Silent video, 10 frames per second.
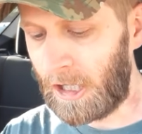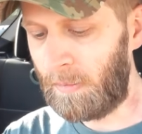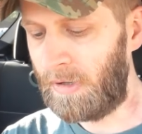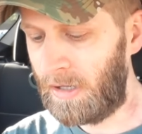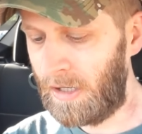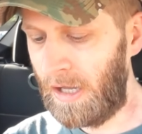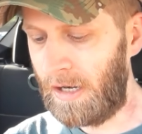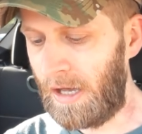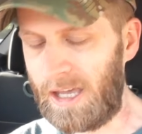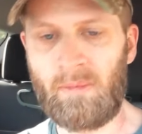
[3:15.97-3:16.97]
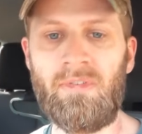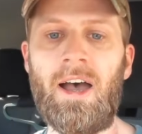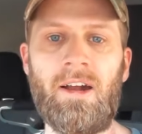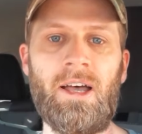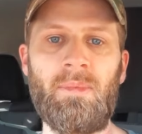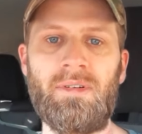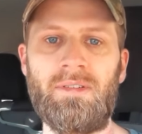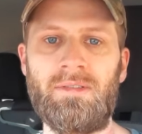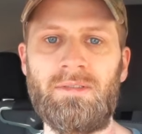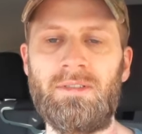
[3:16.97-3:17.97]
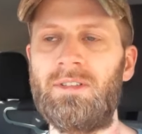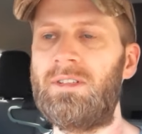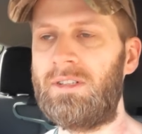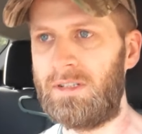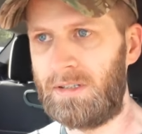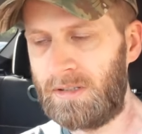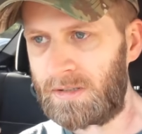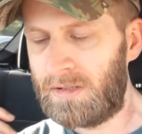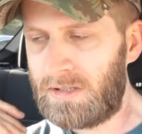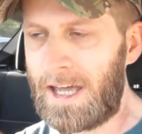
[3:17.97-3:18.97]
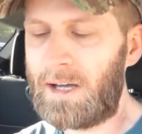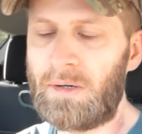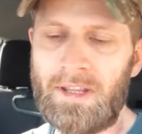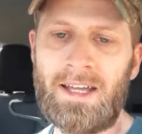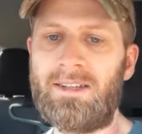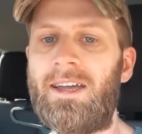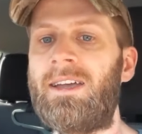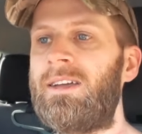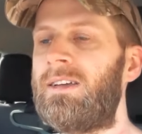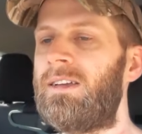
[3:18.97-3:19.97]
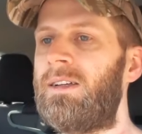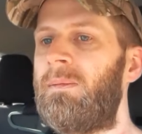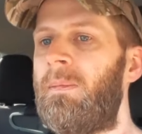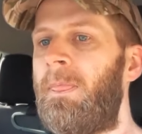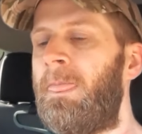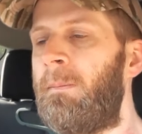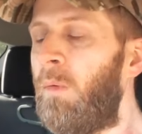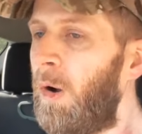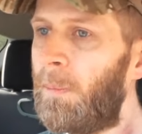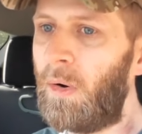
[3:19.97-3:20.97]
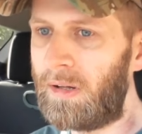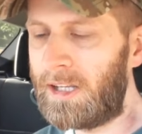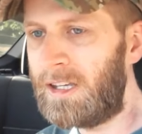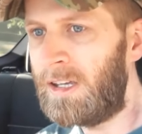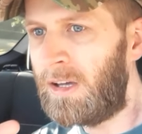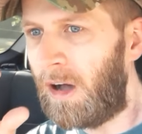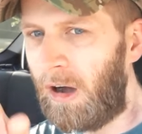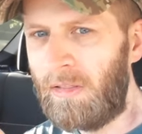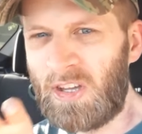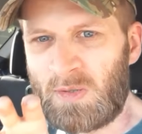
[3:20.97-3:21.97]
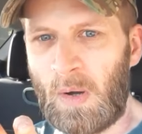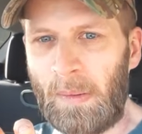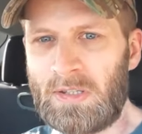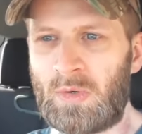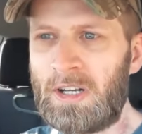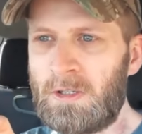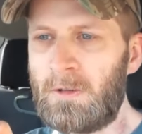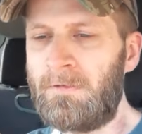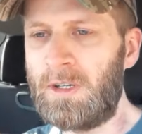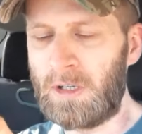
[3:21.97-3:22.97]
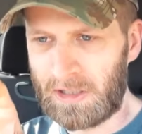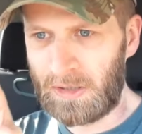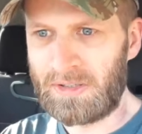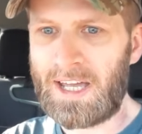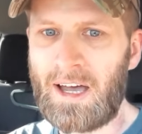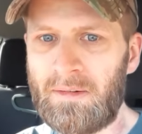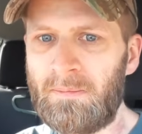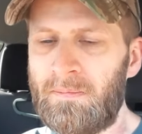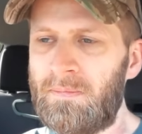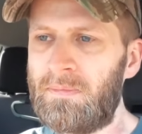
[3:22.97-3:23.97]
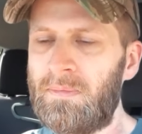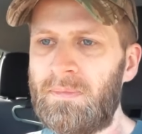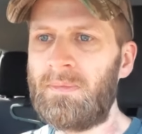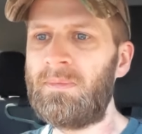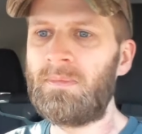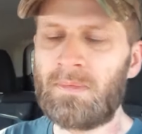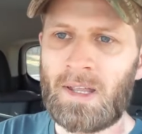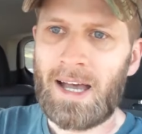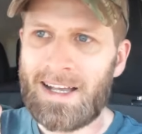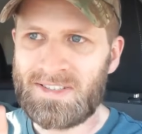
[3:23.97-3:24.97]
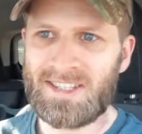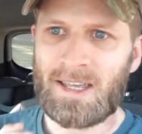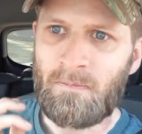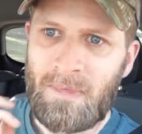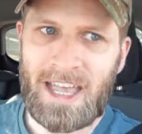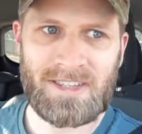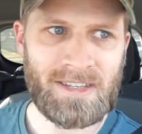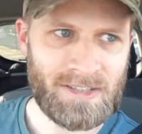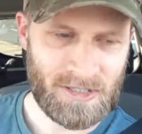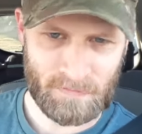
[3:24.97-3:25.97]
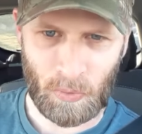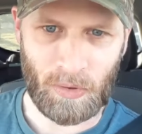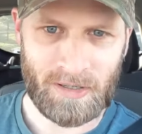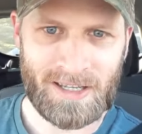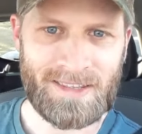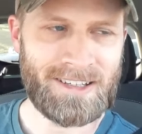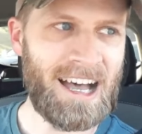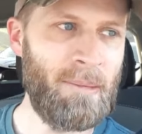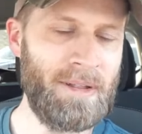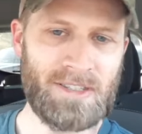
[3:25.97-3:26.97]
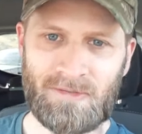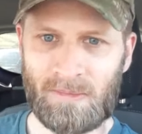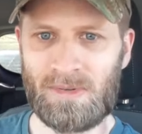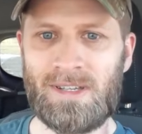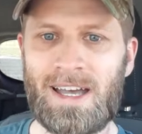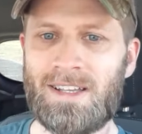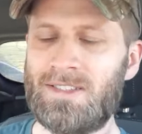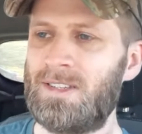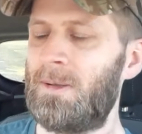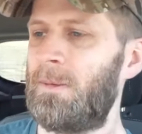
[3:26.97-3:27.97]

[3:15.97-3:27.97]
up and I am fired up to tackle that day. More importantly, on those moments where I do feel a little down, I see the amazing support in the comments from you guys.